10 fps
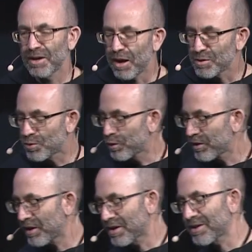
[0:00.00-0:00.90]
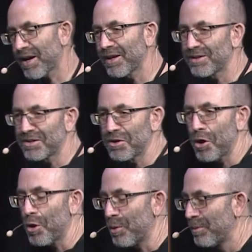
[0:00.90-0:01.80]
I was really excited to
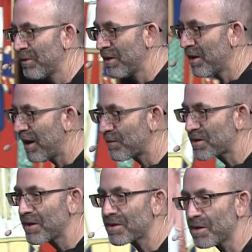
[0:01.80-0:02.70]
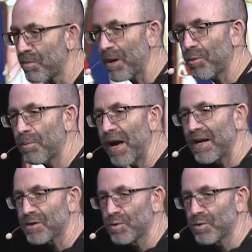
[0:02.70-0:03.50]
go. Ever since the papal mass